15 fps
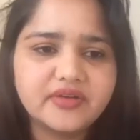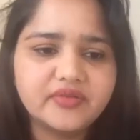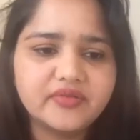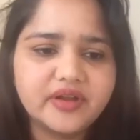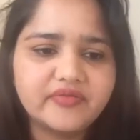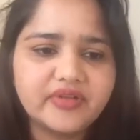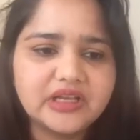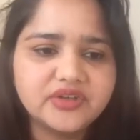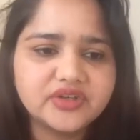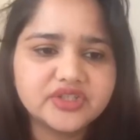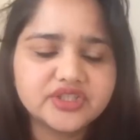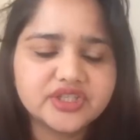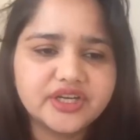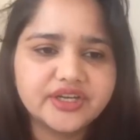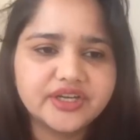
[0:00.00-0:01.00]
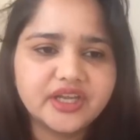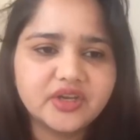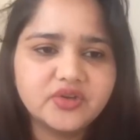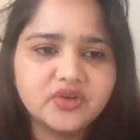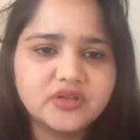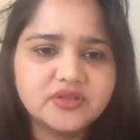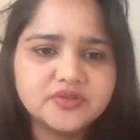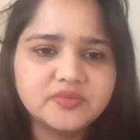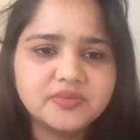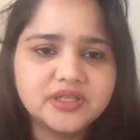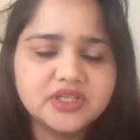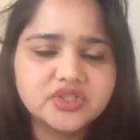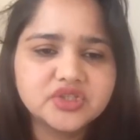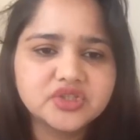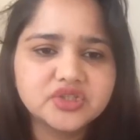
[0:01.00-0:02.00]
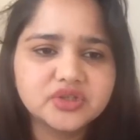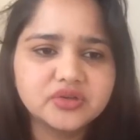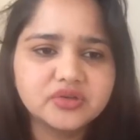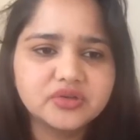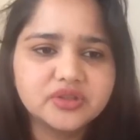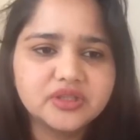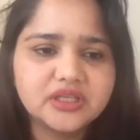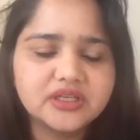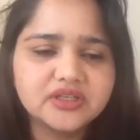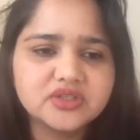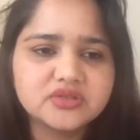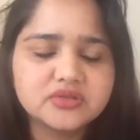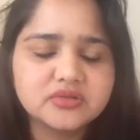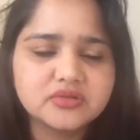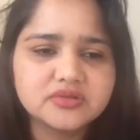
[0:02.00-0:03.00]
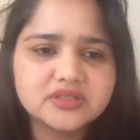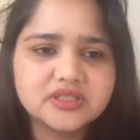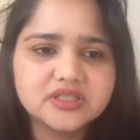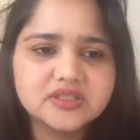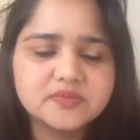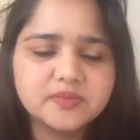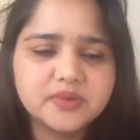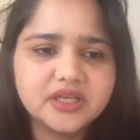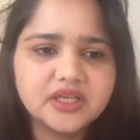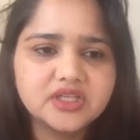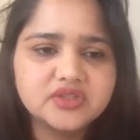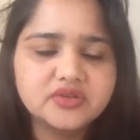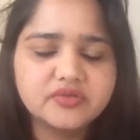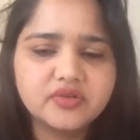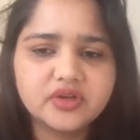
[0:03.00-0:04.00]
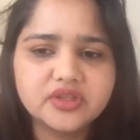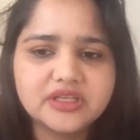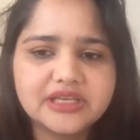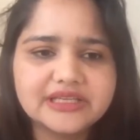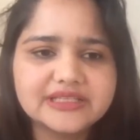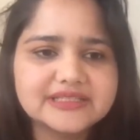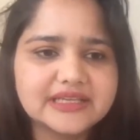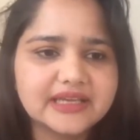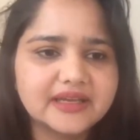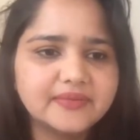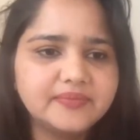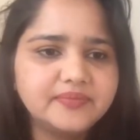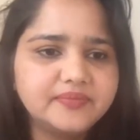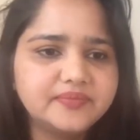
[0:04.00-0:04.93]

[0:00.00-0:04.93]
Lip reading: while you're sharing, can you also please show the resources page for the exam?